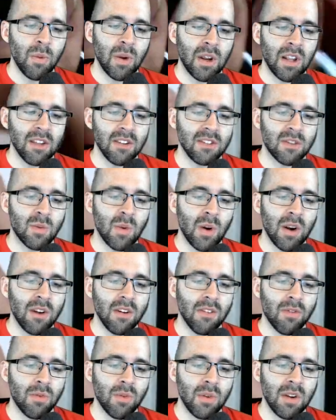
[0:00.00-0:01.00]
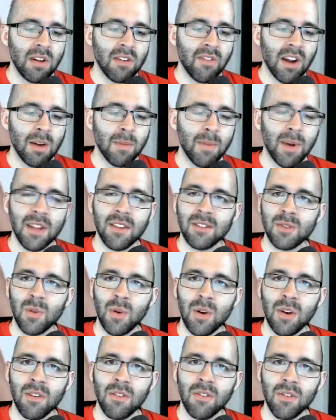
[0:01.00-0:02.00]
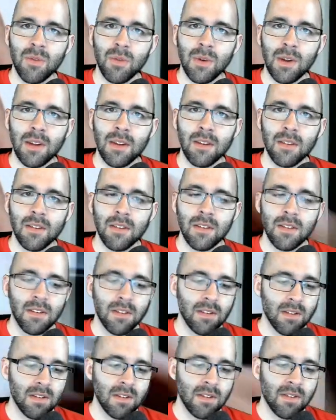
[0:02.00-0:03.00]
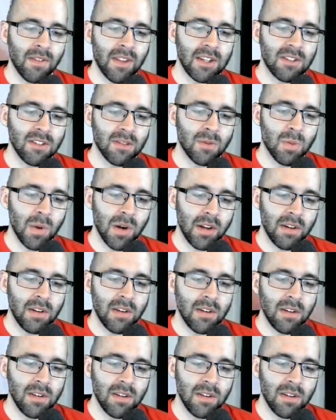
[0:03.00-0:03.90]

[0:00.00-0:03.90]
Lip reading: we get the square root of 3 divided by the square root of 3. That's just 1.